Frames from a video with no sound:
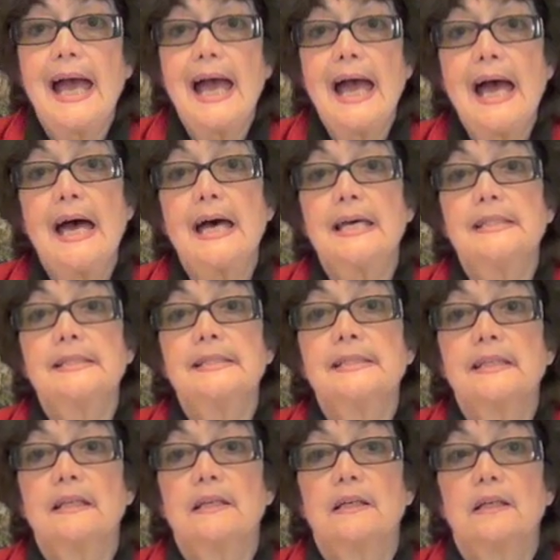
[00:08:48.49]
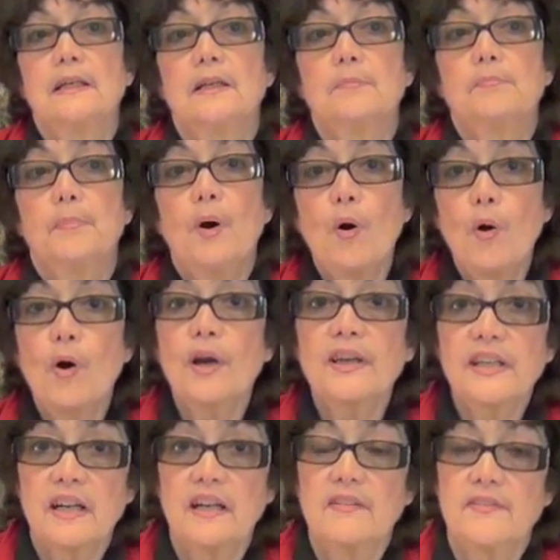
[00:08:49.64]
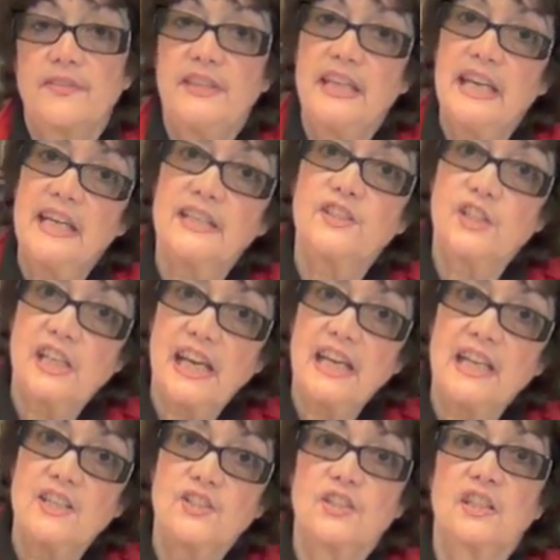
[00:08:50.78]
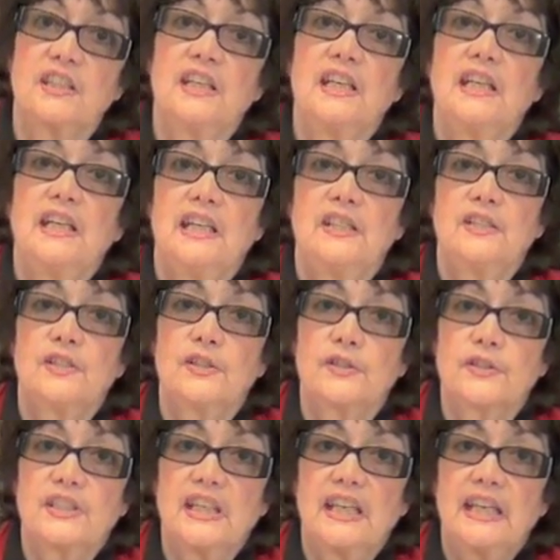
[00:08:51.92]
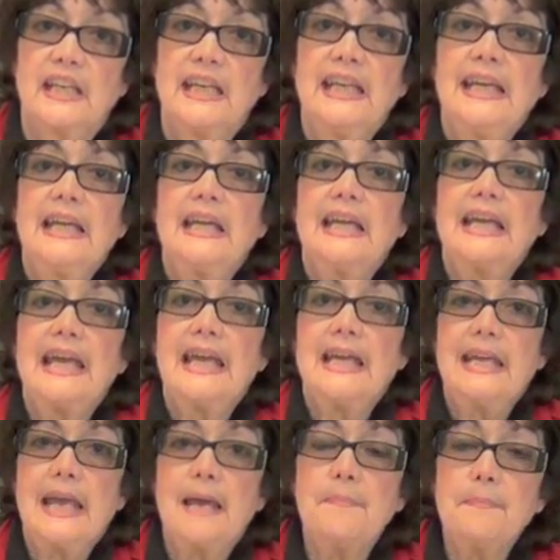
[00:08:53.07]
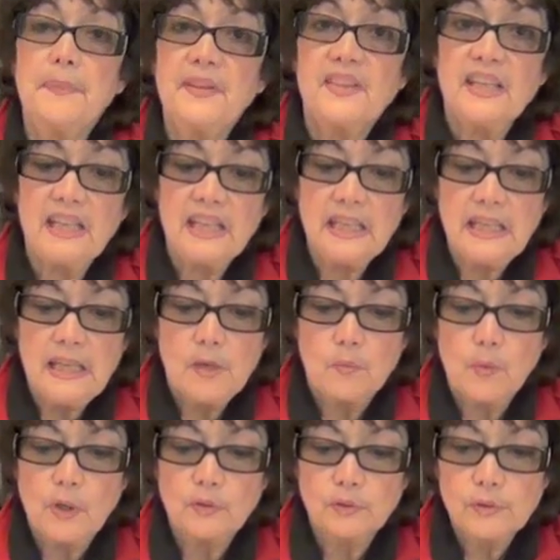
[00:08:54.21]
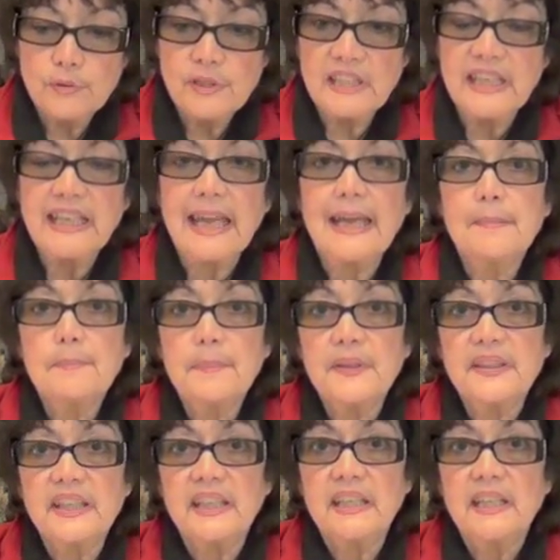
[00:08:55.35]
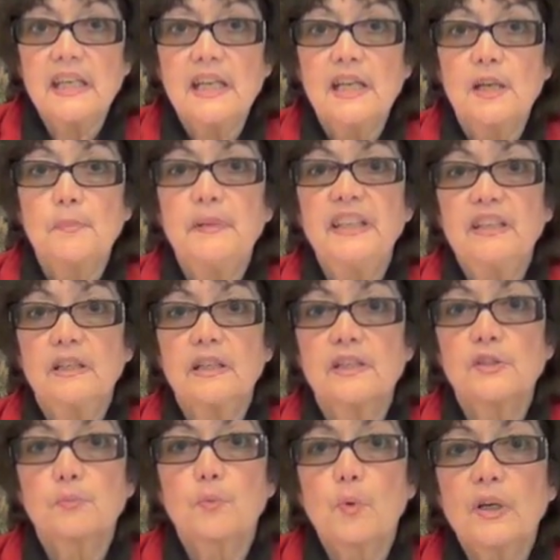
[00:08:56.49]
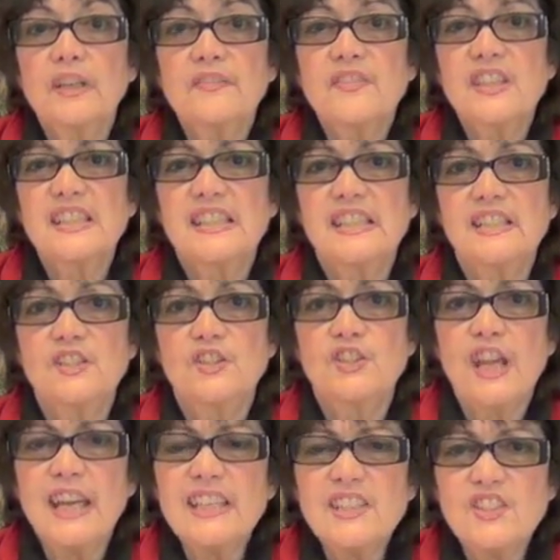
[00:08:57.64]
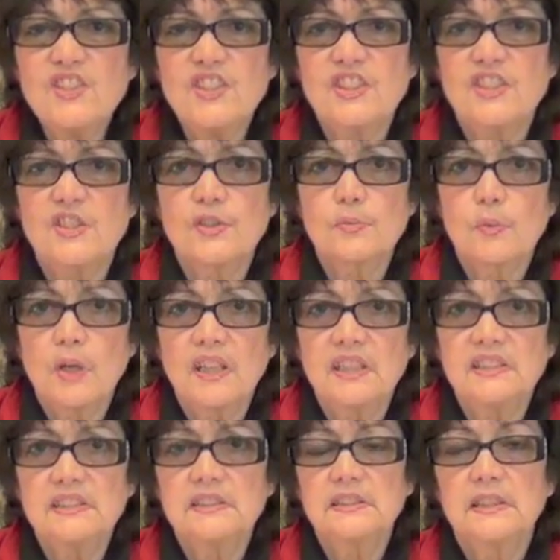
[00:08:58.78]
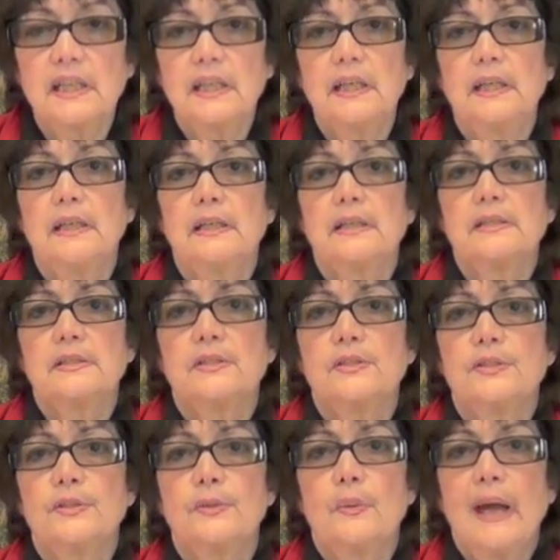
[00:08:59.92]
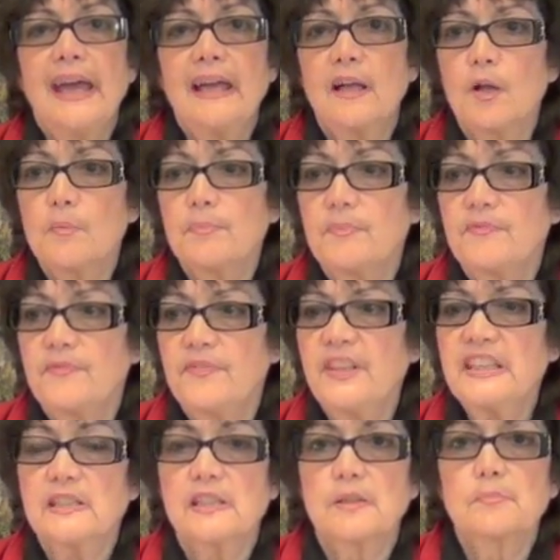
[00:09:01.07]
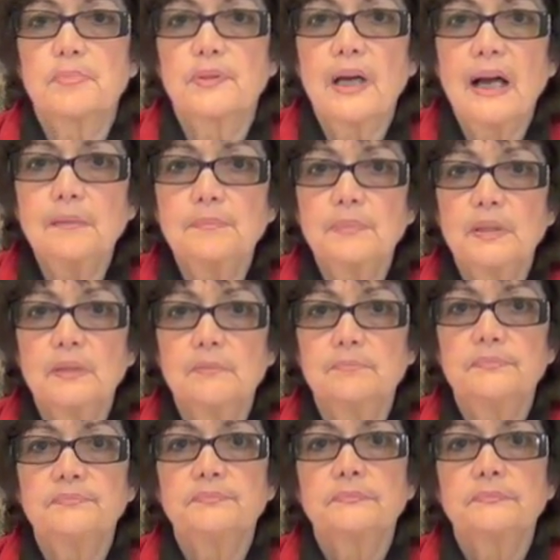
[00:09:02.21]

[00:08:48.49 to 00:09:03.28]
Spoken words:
as part of the education in nursing. Empathy, we're losing empathy because one of the suggestions was to help fix the problem,